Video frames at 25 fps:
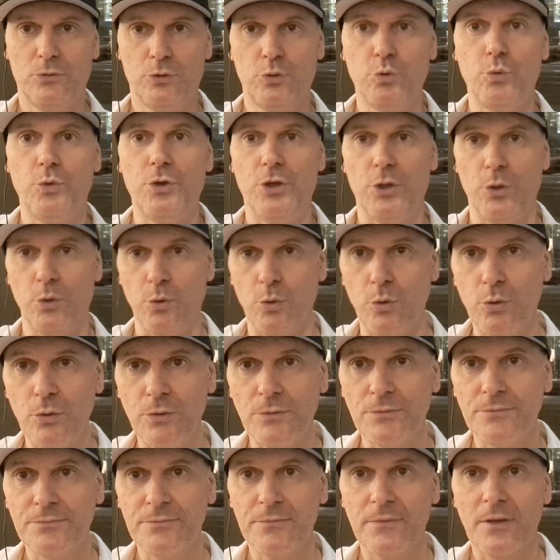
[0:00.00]
to you
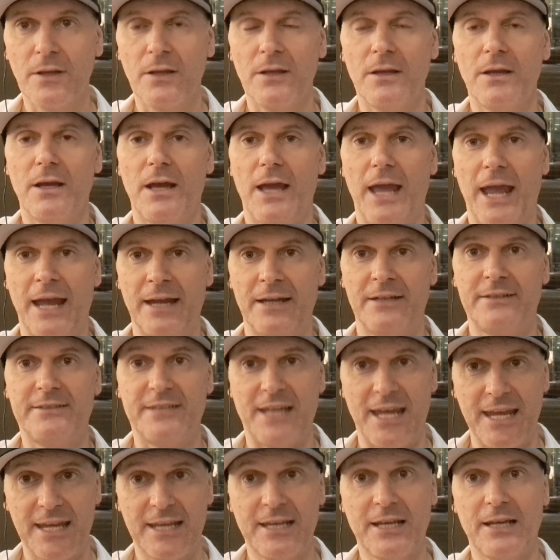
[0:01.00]
and
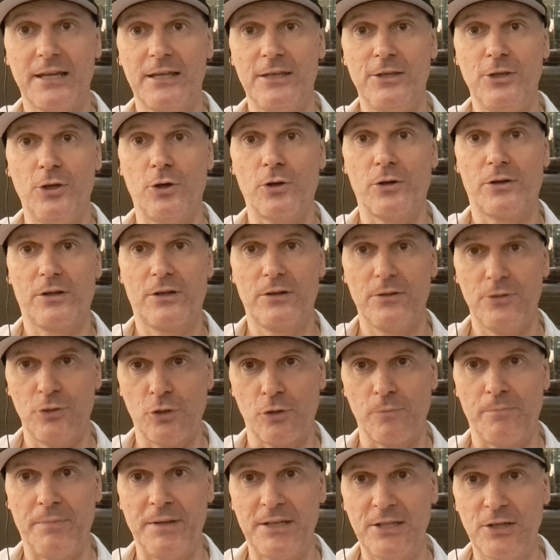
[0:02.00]
take your
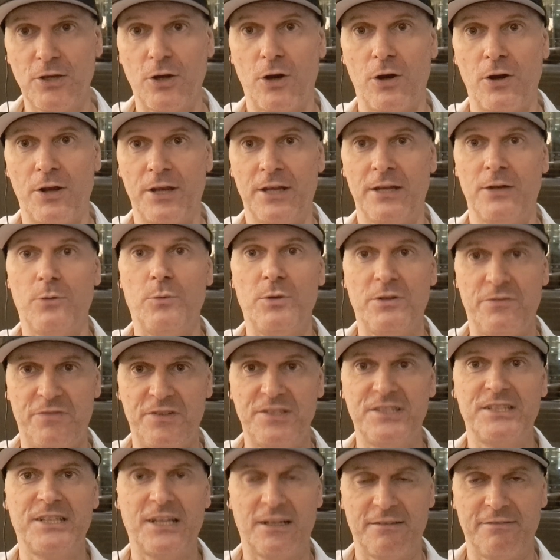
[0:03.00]
Bitcoin with
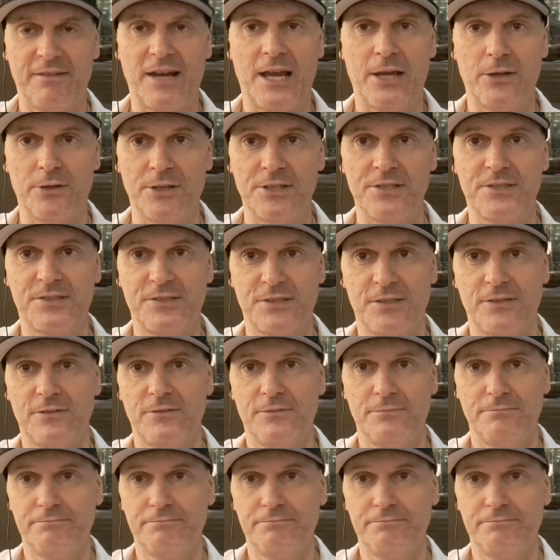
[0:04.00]
physical violence.